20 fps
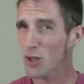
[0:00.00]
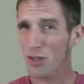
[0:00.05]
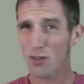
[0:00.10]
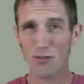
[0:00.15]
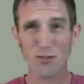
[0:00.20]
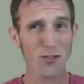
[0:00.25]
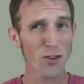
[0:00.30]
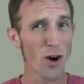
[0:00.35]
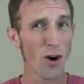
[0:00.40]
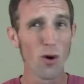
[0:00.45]

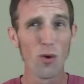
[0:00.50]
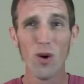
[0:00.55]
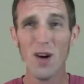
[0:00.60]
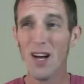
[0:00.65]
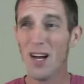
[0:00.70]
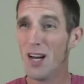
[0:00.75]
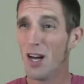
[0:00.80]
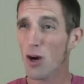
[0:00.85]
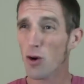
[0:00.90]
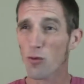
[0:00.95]
So,
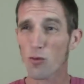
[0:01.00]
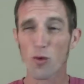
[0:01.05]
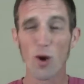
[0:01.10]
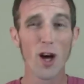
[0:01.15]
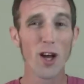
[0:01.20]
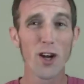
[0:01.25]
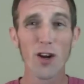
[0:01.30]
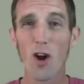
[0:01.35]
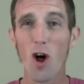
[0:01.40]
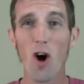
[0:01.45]

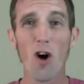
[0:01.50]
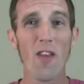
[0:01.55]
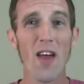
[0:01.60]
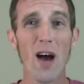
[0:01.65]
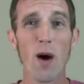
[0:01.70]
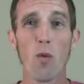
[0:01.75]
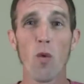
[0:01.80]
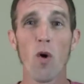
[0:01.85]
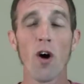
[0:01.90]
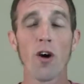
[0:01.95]
running all
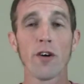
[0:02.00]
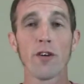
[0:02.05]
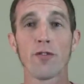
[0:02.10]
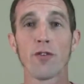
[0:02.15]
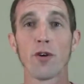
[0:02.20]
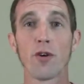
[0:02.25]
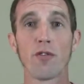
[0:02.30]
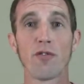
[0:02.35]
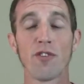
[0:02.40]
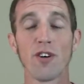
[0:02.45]
that water
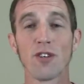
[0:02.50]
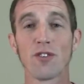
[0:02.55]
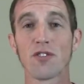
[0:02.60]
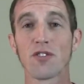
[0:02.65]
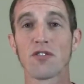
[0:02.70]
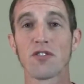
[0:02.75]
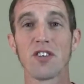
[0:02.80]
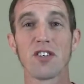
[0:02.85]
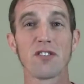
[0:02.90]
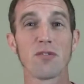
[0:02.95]
through your
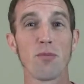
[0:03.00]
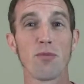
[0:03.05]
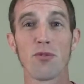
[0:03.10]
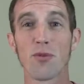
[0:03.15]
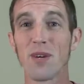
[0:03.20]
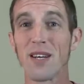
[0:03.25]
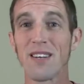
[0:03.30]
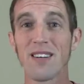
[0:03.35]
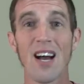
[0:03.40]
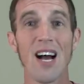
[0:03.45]
filter system
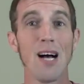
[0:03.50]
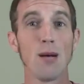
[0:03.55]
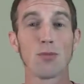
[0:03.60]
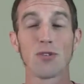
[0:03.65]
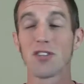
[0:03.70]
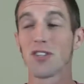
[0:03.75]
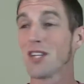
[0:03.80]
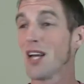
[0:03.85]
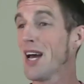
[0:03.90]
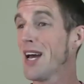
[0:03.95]
three
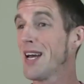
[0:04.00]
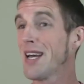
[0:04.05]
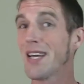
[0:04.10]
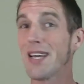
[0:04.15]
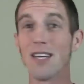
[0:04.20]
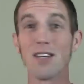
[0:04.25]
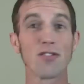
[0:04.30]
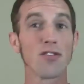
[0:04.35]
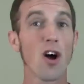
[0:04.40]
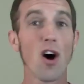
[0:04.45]
times a day
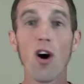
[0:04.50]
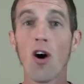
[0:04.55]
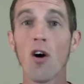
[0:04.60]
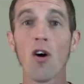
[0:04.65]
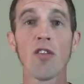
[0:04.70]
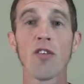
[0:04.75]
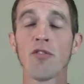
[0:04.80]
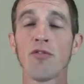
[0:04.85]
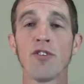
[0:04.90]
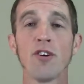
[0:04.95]
is
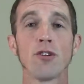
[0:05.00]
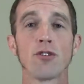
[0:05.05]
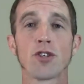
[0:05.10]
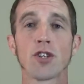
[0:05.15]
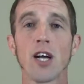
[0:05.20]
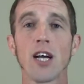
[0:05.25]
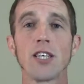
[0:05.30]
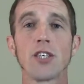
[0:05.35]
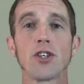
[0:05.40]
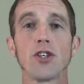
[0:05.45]
all the
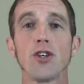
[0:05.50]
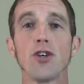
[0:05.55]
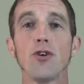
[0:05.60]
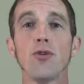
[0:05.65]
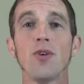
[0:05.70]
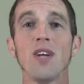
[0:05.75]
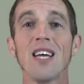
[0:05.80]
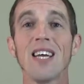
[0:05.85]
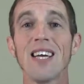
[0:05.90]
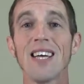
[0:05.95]
filtration
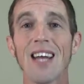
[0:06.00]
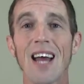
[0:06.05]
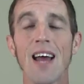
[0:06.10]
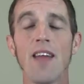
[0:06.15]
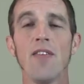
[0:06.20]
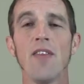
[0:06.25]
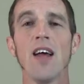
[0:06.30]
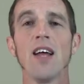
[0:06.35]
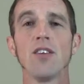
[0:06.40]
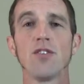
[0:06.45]
you need
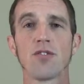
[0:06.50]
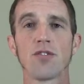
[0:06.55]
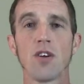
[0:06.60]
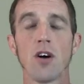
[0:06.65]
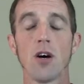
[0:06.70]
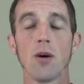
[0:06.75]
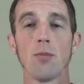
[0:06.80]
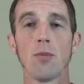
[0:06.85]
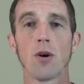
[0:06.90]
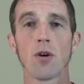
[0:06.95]
and then
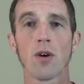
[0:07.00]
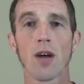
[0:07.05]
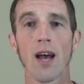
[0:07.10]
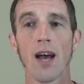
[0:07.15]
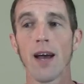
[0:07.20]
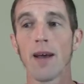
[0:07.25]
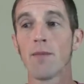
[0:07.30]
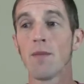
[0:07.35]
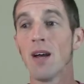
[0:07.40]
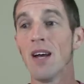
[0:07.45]
some,
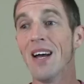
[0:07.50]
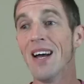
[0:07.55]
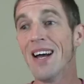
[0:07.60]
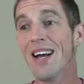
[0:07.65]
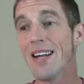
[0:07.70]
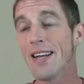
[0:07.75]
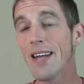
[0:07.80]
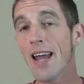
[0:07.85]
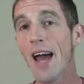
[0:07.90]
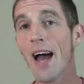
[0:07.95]
okay?
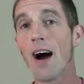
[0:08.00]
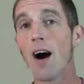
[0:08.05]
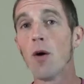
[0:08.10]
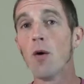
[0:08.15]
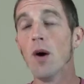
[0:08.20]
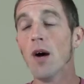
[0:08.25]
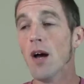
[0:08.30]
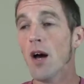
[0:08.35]
Now,